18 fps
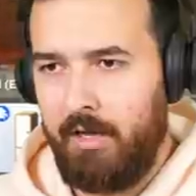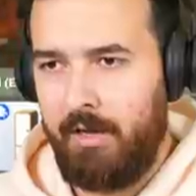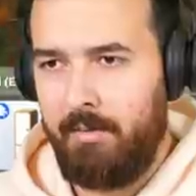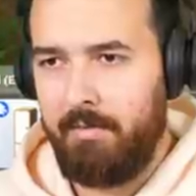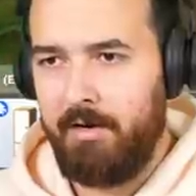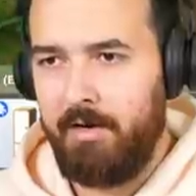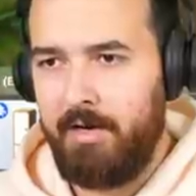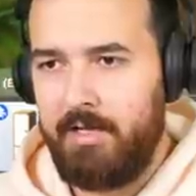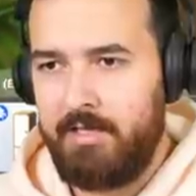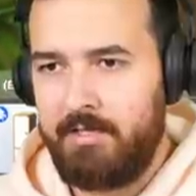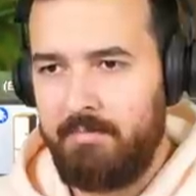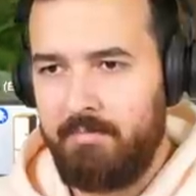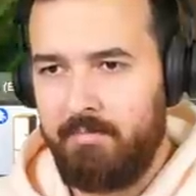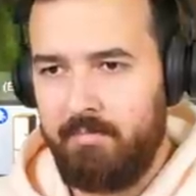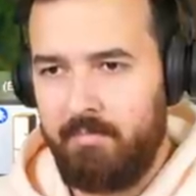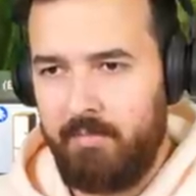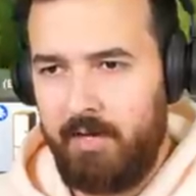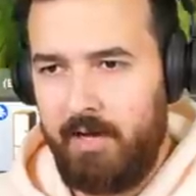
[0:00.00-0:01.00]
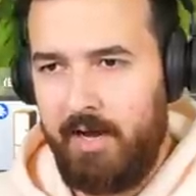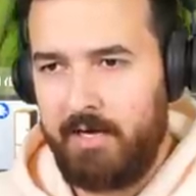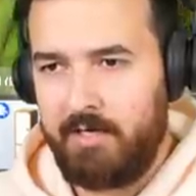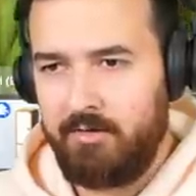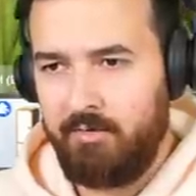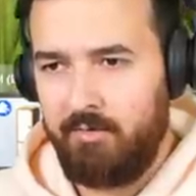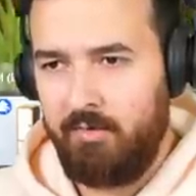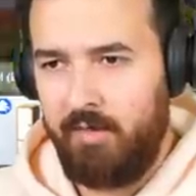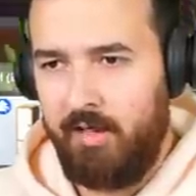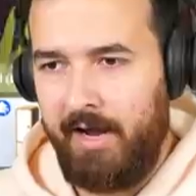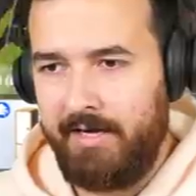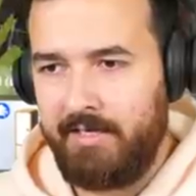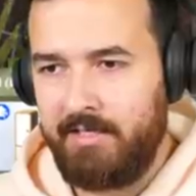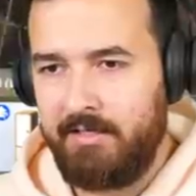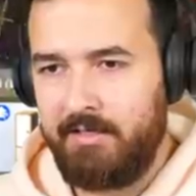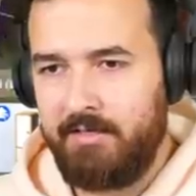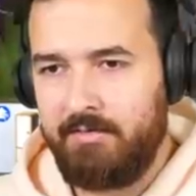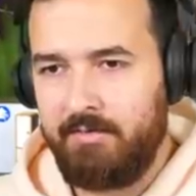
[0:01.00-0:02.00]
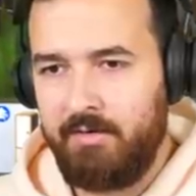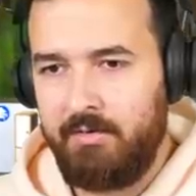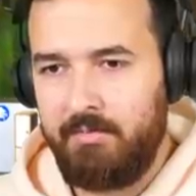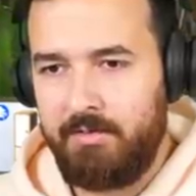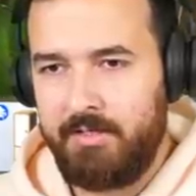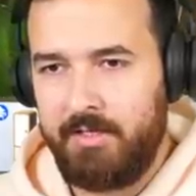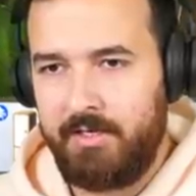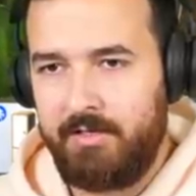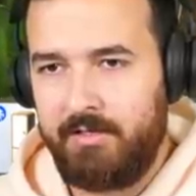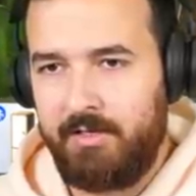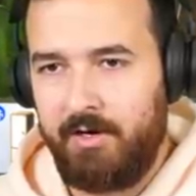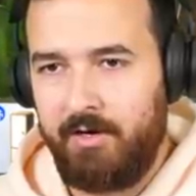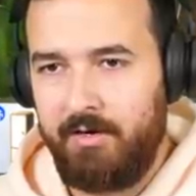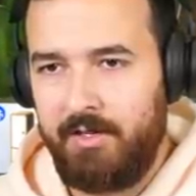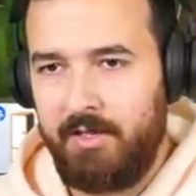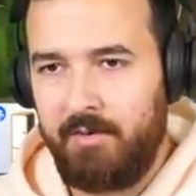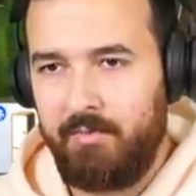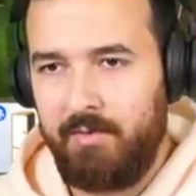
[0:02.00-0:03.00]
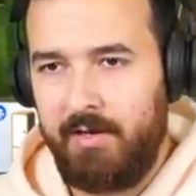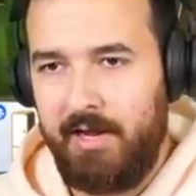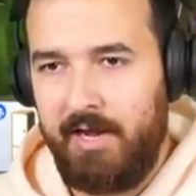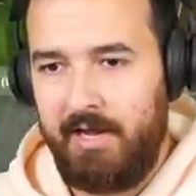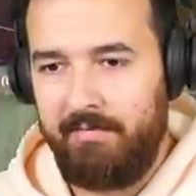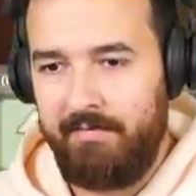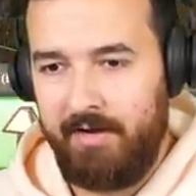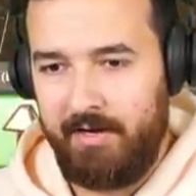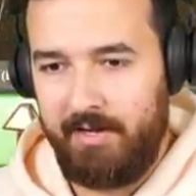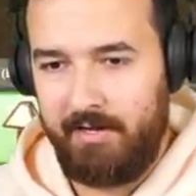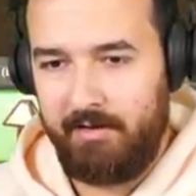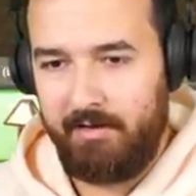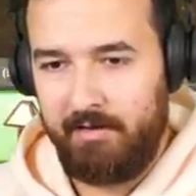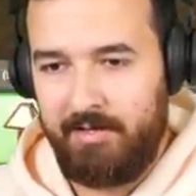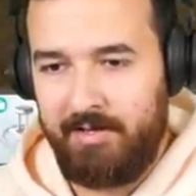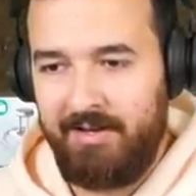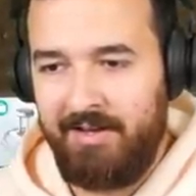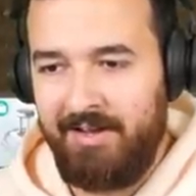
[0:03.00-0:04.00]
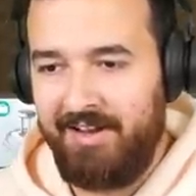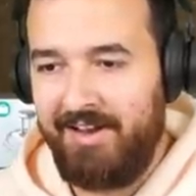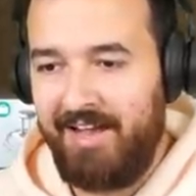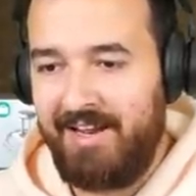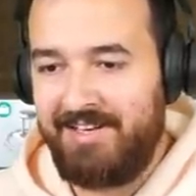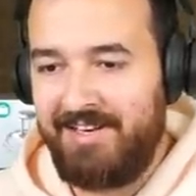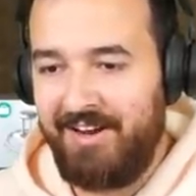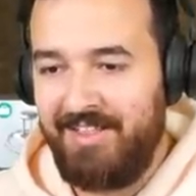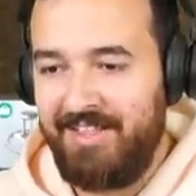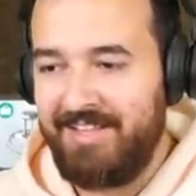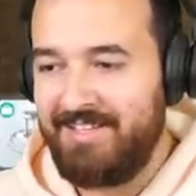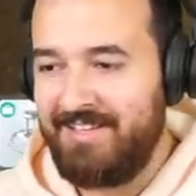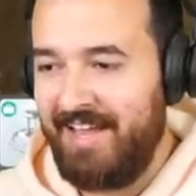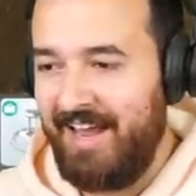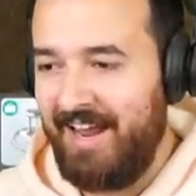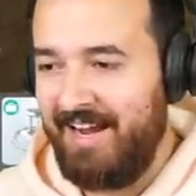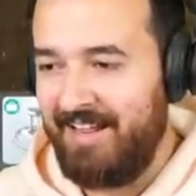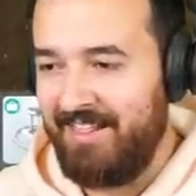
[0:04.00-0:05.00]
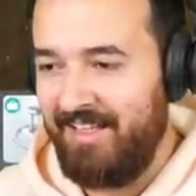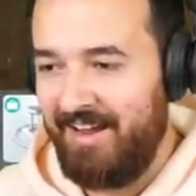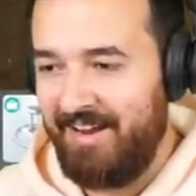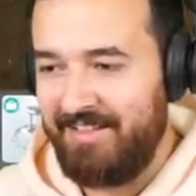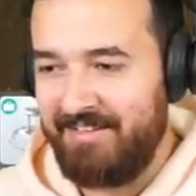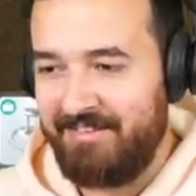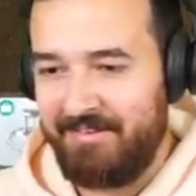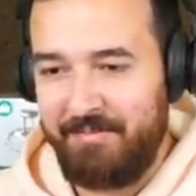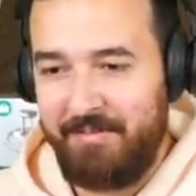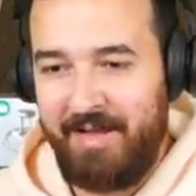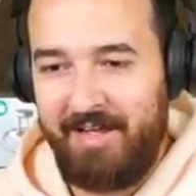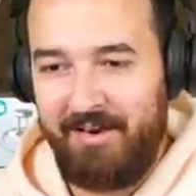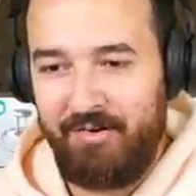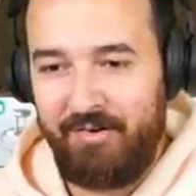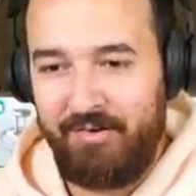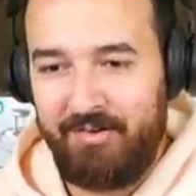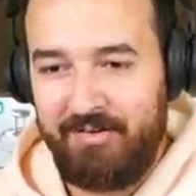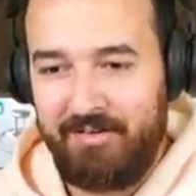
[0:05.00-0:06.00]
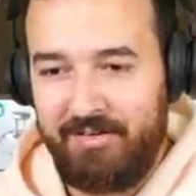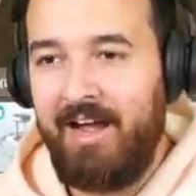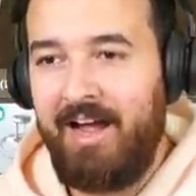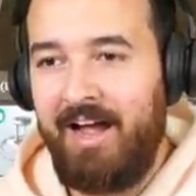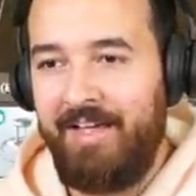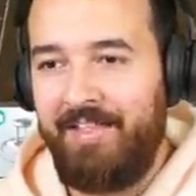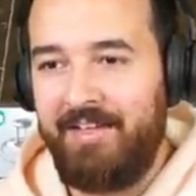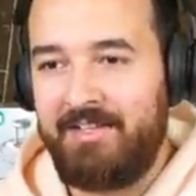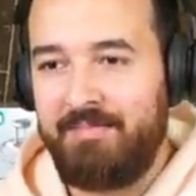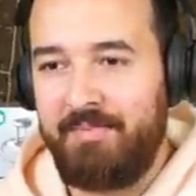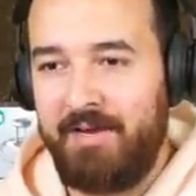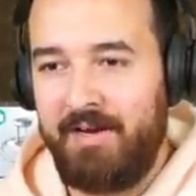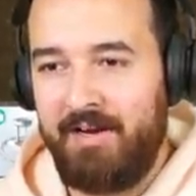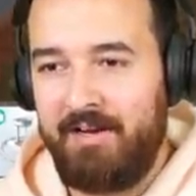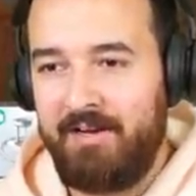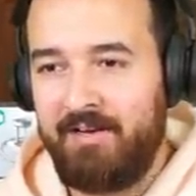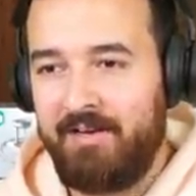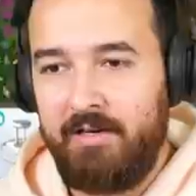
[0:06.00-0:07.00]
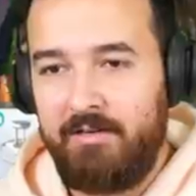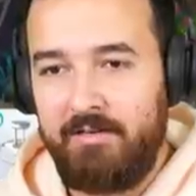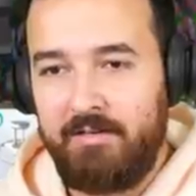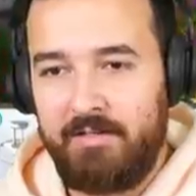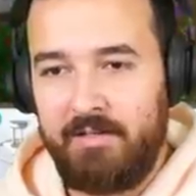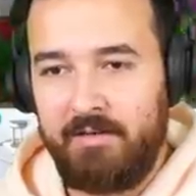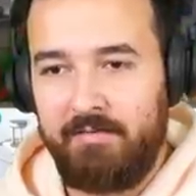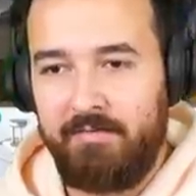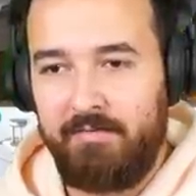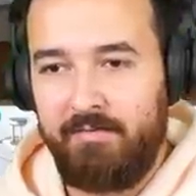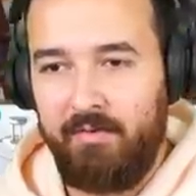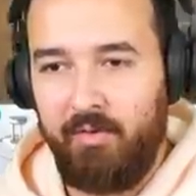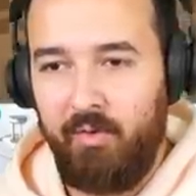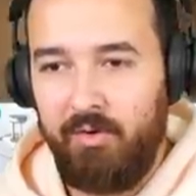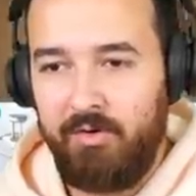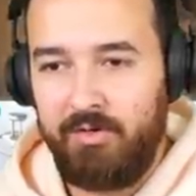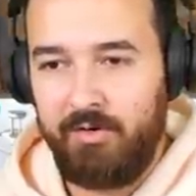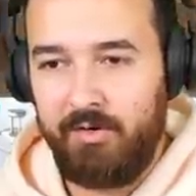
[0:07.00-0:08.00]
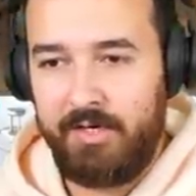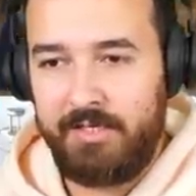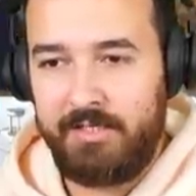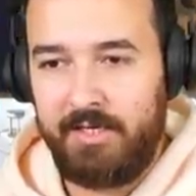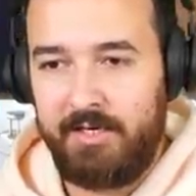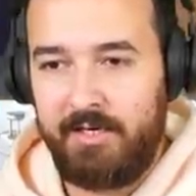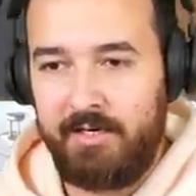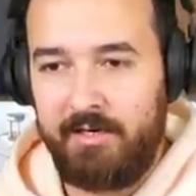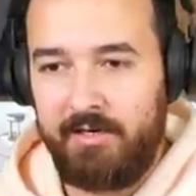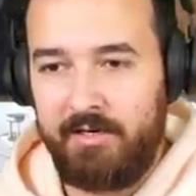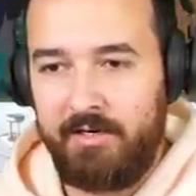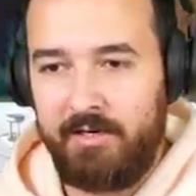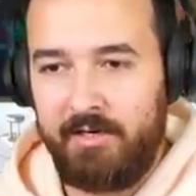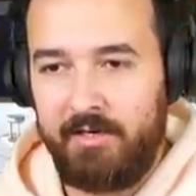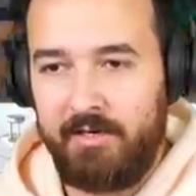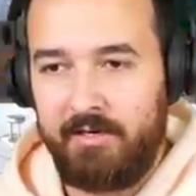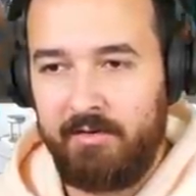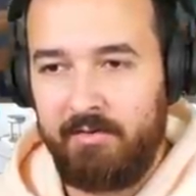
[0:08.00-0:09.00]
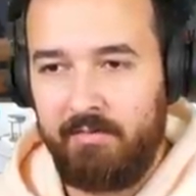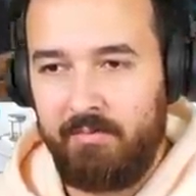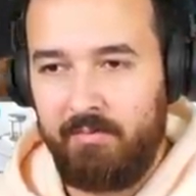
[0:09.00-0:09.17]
Okay, I'm gonna need some actual light in this room? Because I don't think we have any. I don't think there's any light in this room at all. Ah, that's better. Interesting floor choice I did in here.